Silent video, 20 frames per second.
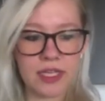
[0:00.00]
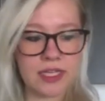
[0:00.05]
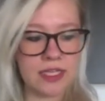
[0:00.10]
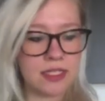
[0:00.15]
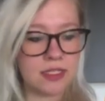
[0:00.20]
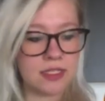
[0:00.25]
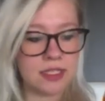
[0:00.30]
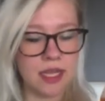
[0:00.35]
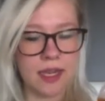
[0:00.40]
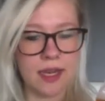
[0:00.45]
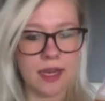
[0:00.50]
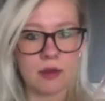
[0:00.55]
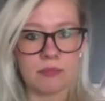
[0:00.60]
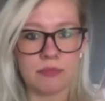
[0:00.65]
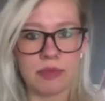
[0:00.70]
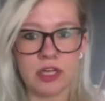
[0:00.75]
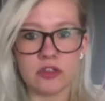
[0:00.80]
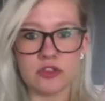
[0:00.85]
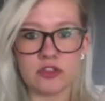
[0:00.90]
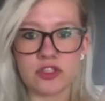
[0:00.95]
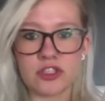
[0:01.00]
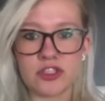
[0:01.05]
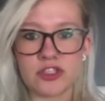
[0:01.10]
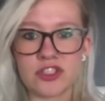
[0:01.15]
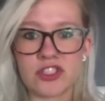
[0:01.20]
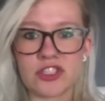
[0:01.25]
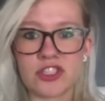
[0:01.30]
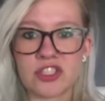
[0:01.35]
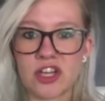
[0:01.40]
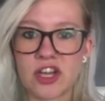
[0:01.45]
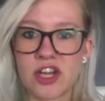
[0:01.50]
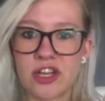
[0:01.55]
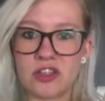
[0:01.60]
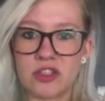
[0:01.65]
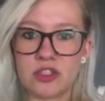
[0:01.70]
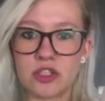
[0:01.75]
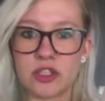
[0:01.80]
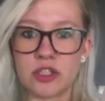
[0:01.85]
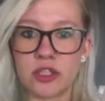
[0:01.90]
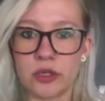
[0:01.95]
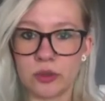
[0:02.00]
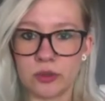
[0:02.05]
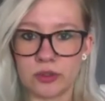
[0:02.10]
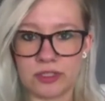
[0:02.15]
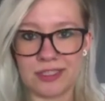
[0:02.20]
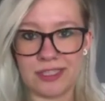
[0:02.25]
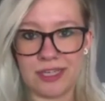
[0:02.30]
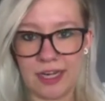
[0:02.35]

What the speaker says: is a Belgian-style golden